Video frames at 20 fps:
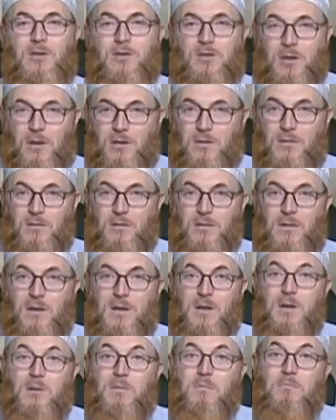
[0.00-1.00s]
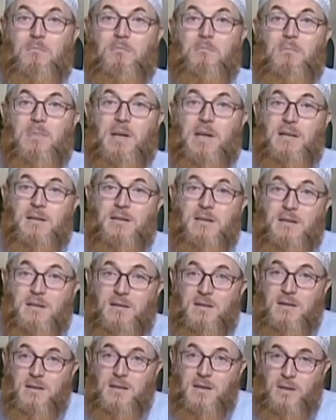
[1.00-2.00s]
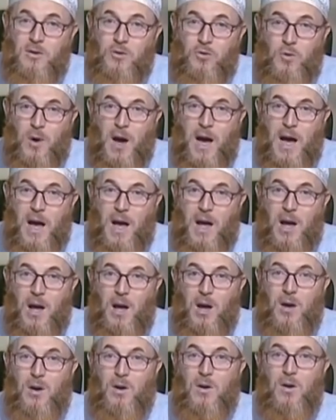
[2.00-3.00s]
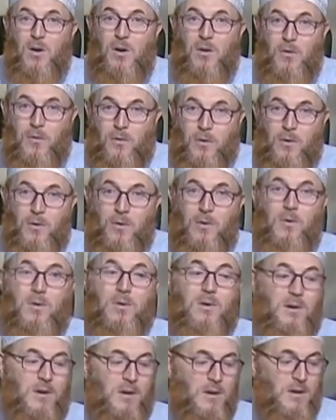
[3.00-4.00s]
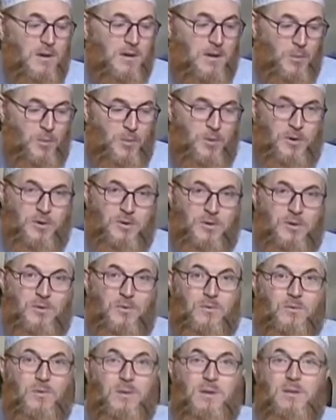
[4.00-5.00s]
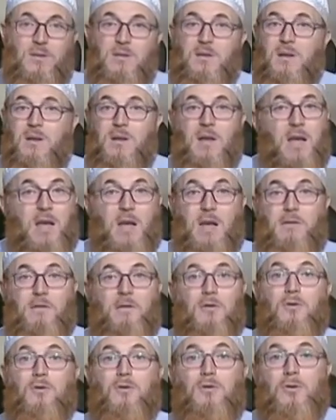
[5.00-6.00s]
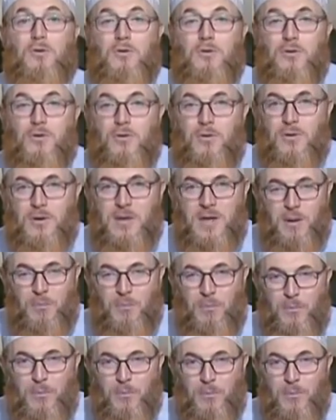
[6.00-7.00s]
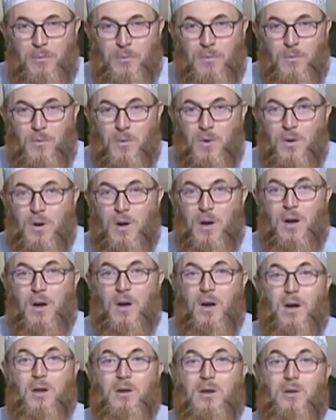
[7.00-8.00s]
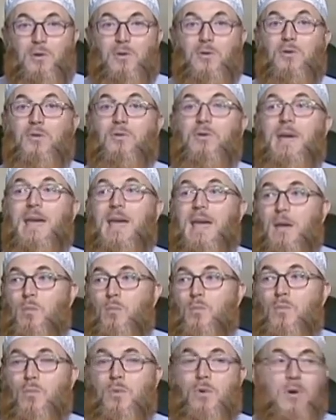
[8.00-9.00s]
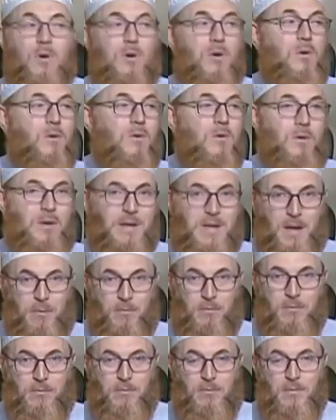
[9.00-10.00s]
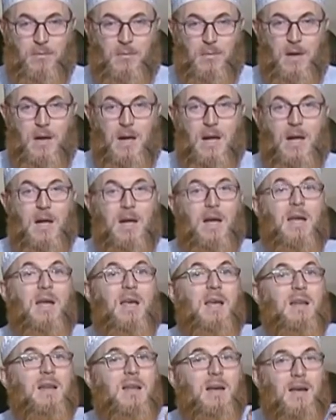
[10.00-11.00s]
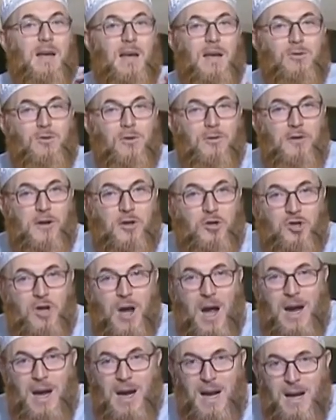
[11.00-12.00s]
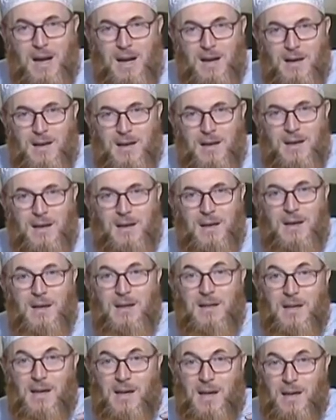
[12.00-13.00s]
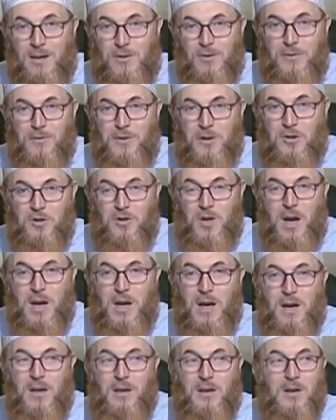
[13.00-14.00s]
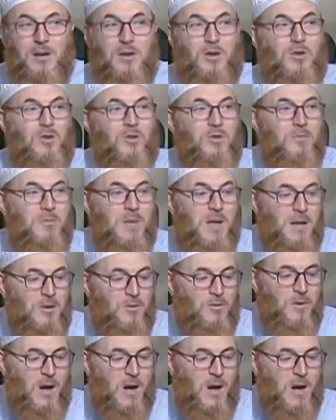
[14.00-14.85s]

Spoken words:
So make sincere dua for the person who is dead, even though you don't know them. You don't know him, her, or them. In the case of a child, you make